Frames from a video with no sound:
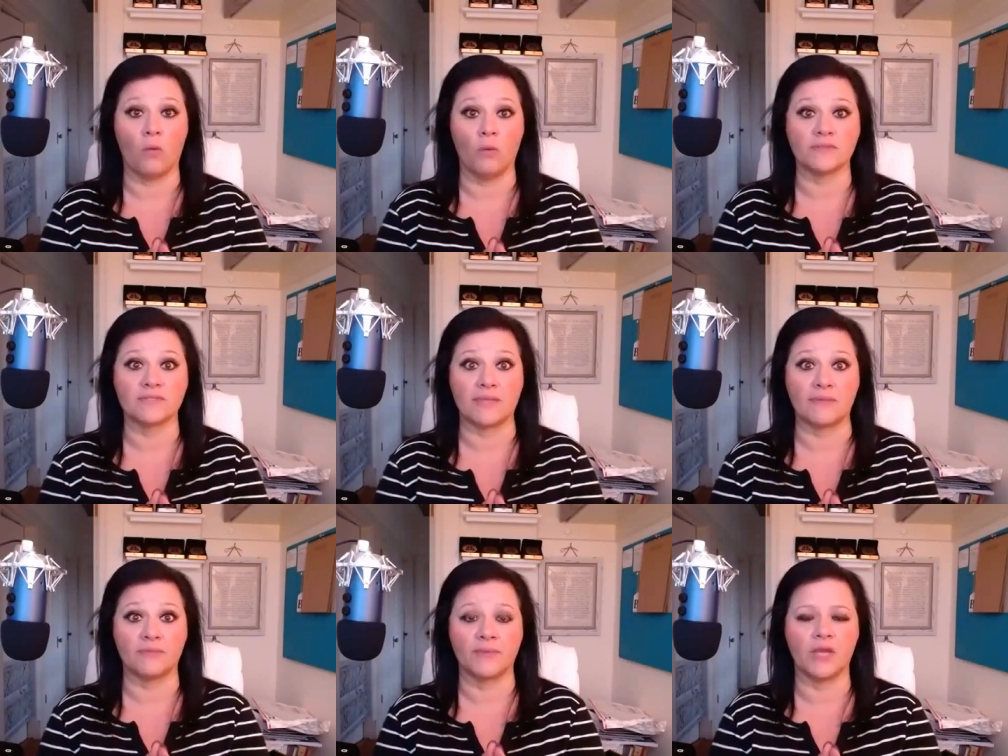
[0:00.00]
Oh, it's
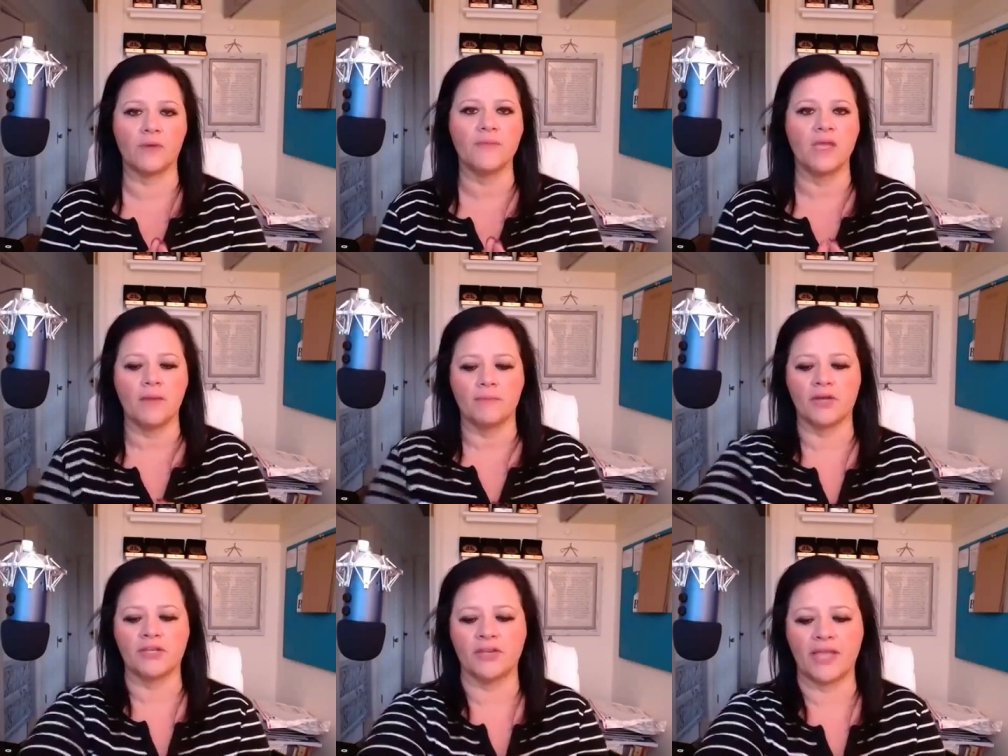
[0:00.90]
time for me to go.
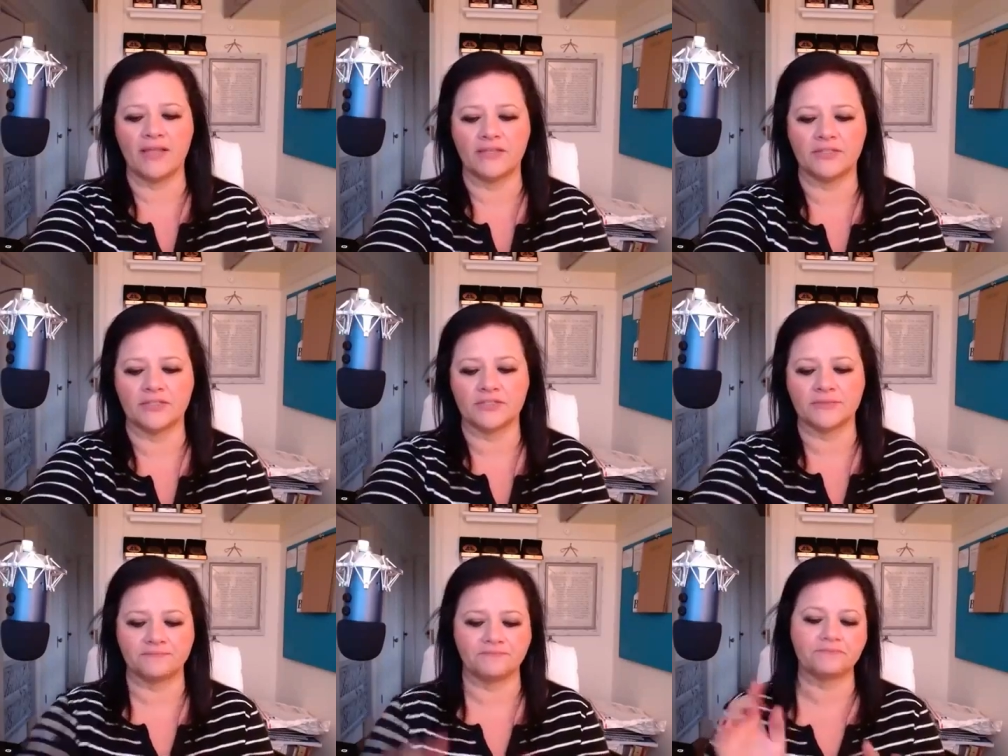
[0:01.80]
Mark your calendars